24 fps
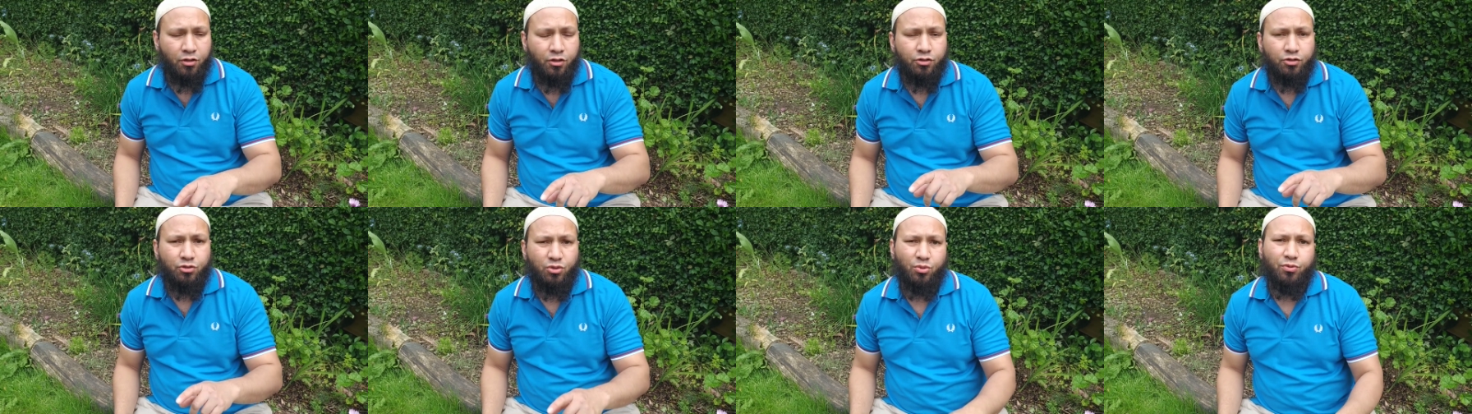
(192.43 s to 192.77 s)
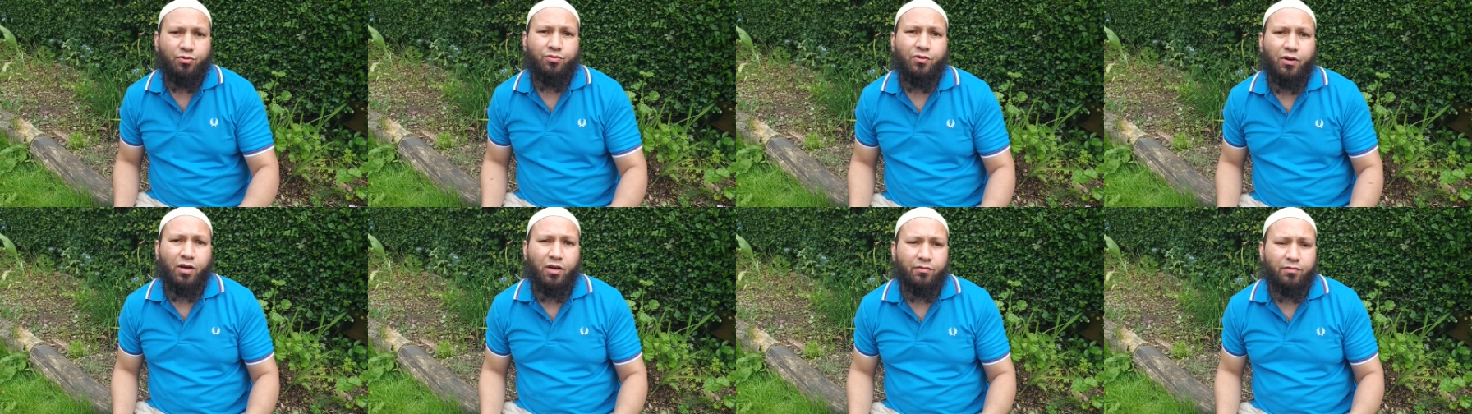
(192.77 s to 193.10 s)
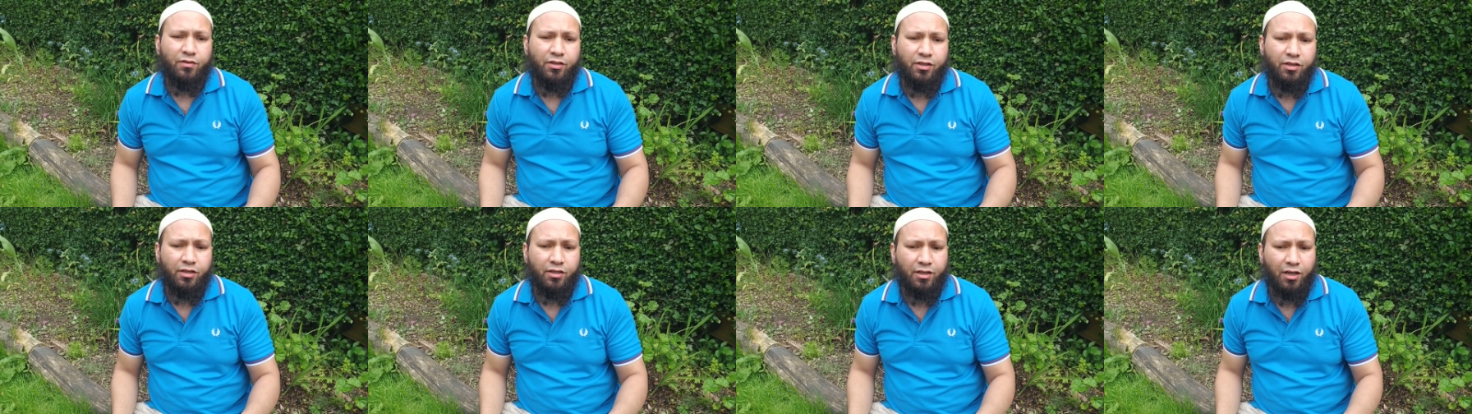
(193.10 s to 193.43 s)
to a 5
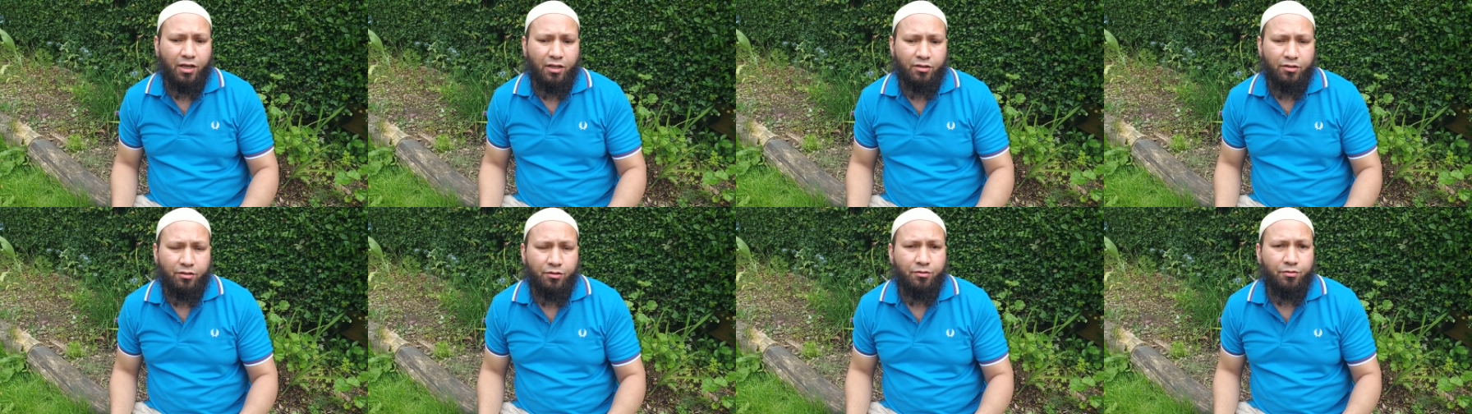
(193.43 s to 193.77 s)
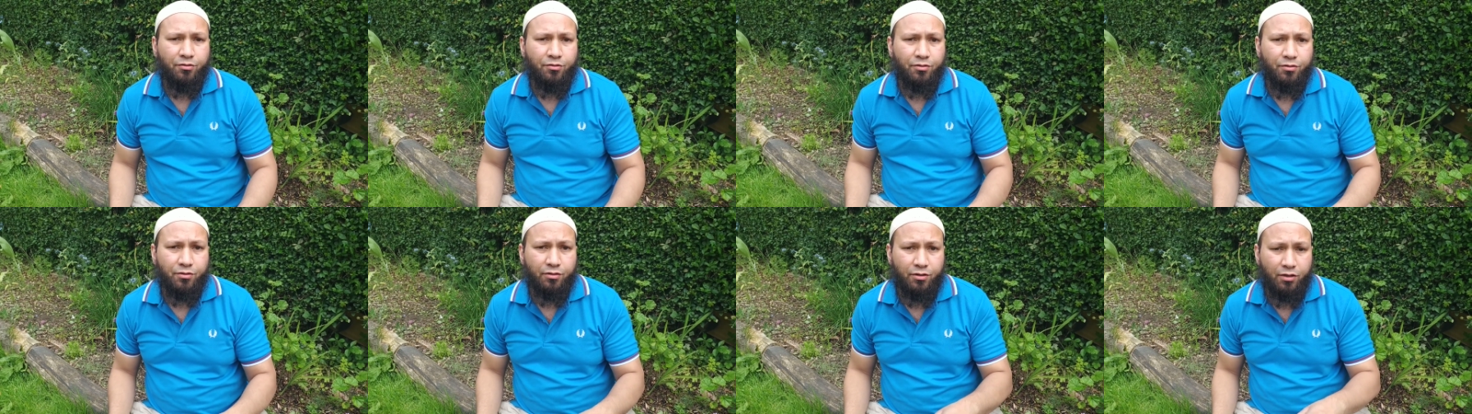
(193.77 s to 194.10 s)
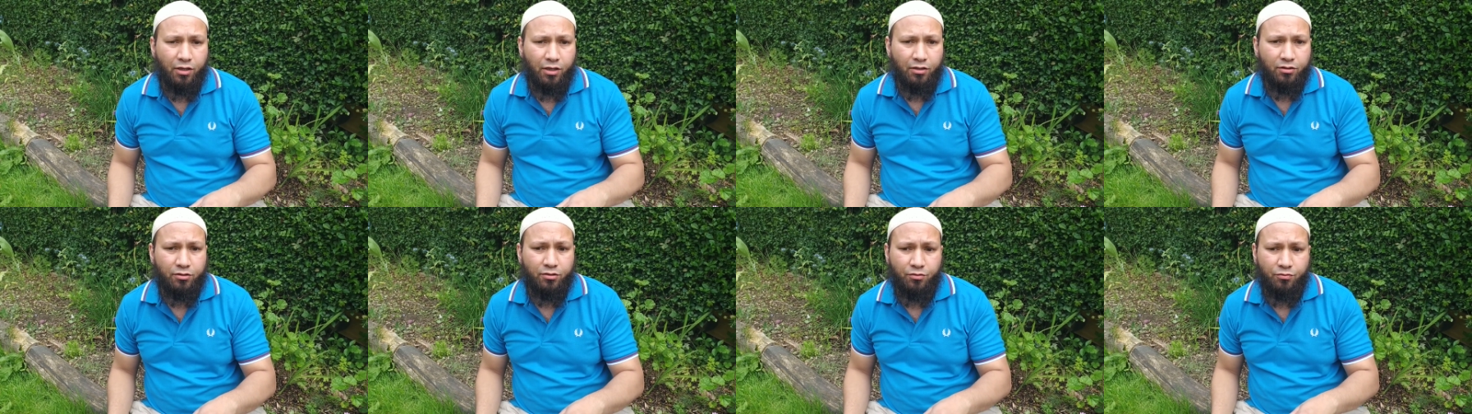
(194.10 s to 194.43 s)
litre gallon of,
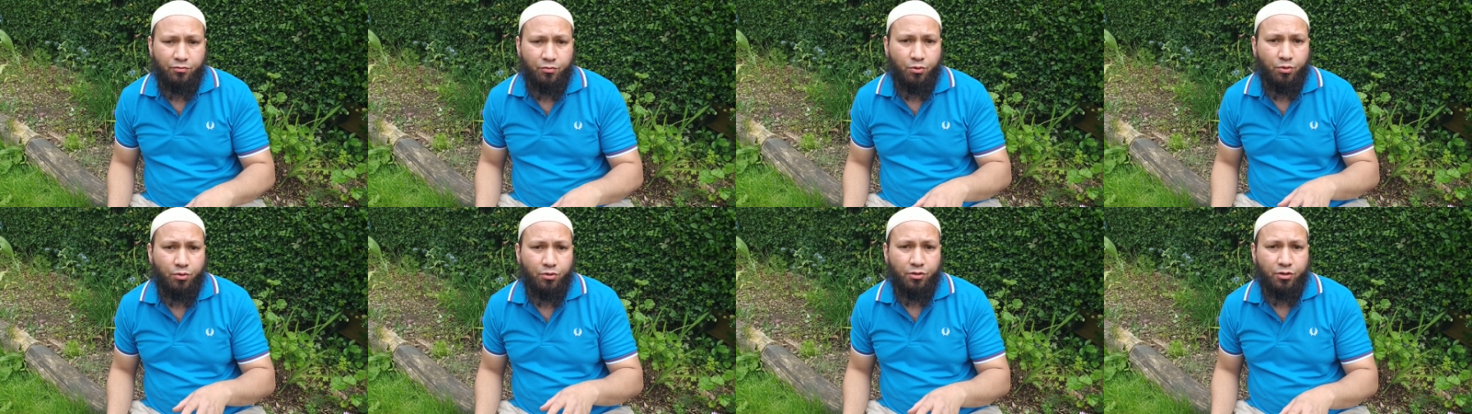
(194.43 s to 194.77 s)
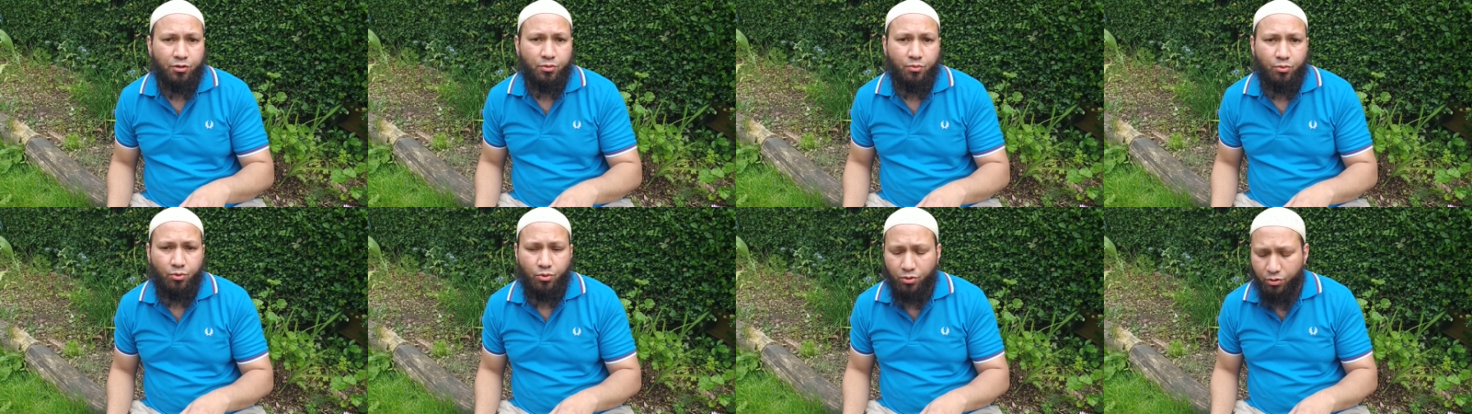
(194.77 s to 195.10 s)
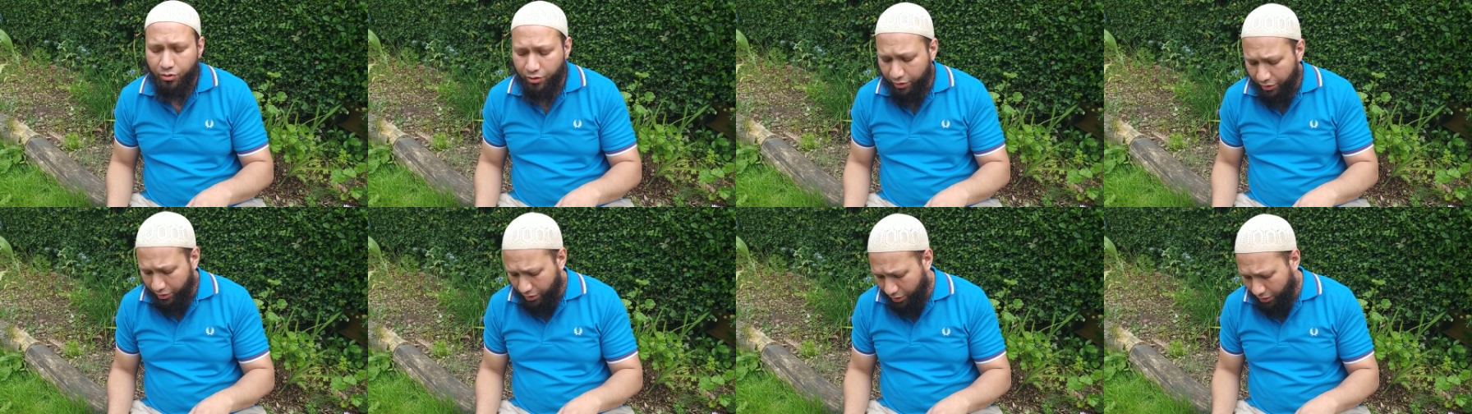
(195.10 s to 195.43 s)
gallon of water in the
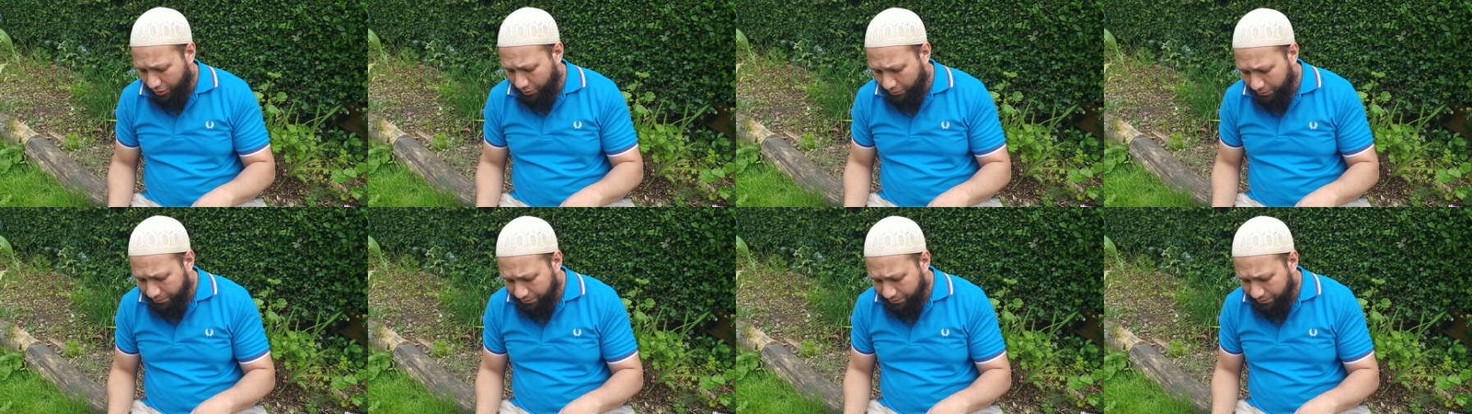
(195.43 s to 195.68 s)
watering can.